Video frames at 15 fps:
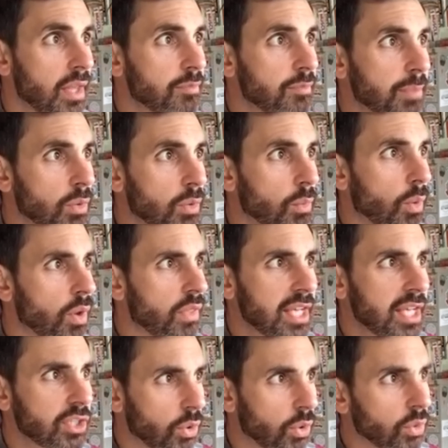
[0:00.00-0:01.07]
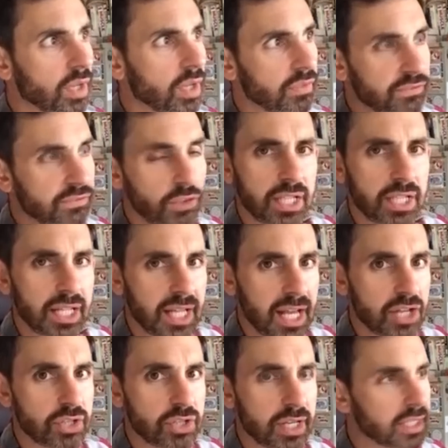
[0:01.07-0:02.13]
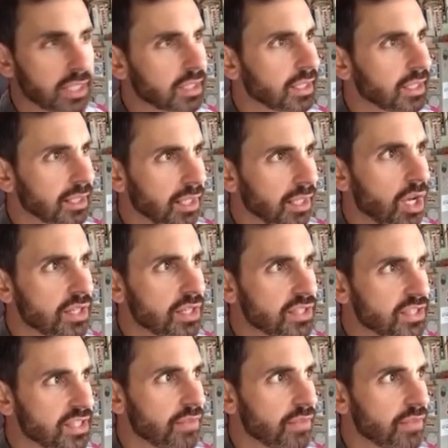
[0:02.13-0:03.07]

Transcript: And they've built what they call a fully electric Class